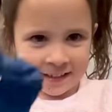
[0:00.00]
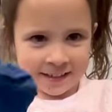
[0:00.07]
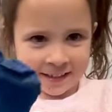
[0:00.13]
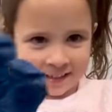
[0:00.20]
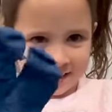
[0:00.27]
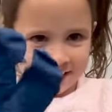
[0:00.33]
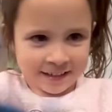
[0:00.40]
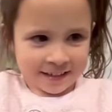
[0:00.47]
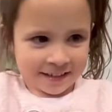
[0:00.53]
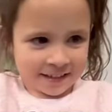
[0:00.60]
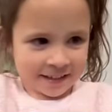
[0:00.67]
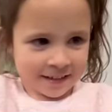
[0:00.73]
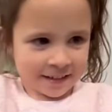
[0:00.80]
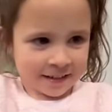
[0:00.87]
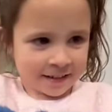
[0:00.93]
right, you ready
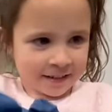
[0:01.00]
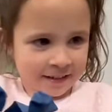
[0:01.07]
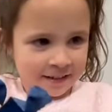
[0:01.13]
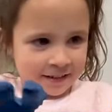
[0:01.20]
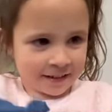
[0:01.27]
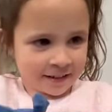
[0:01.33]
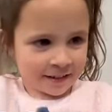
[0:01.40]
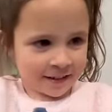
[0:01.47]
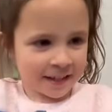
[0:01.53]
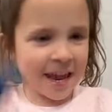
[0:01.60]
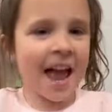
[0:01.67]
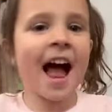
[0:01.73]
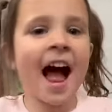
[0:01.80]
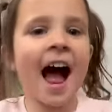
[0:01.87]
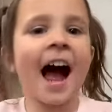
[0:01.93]
to paint?
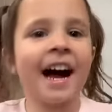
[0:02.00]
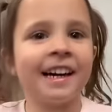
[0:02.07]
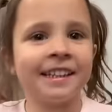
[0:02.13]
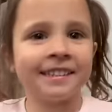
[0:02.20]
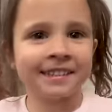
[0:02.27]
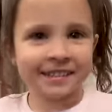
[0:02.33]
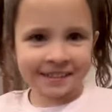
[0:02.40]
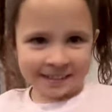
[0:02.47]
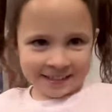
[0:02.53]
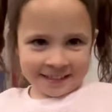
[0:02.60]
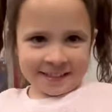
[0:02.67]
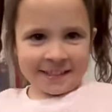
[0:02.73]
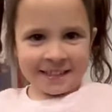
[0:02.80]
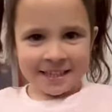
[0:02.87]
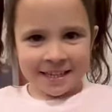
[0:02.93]
Yeah. All
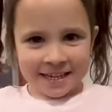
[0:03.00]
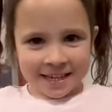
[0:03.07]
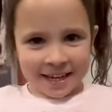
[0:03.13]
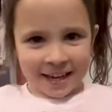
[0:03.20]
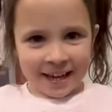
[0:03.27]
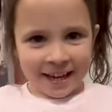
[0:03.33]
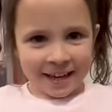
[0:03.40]
right, let's do it.